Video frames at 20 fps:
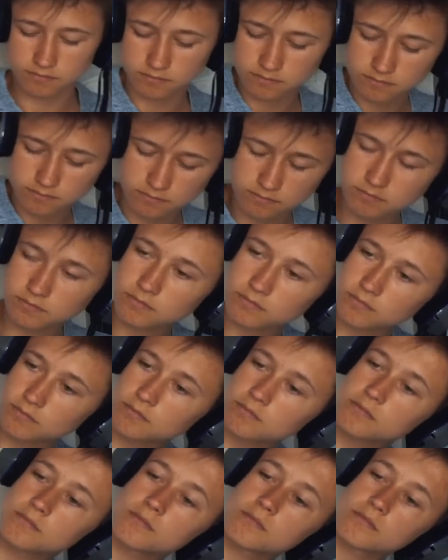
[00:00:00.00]

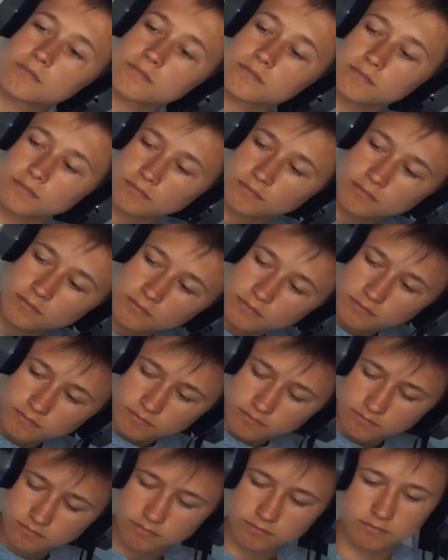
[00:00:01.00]

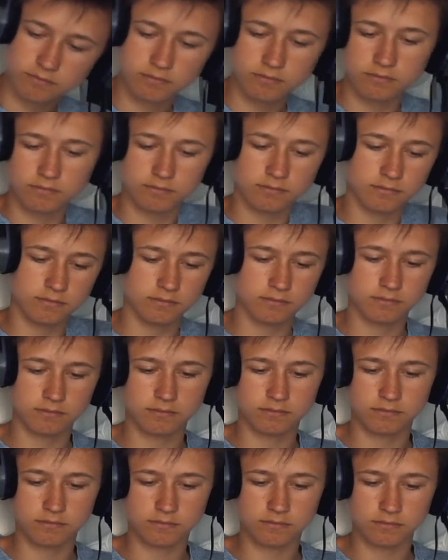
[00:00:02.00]

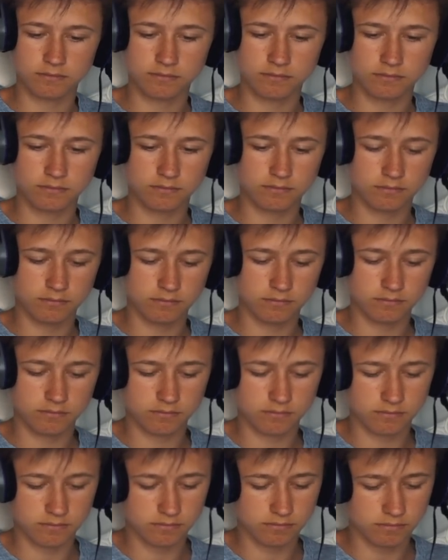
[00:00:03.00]
(silent)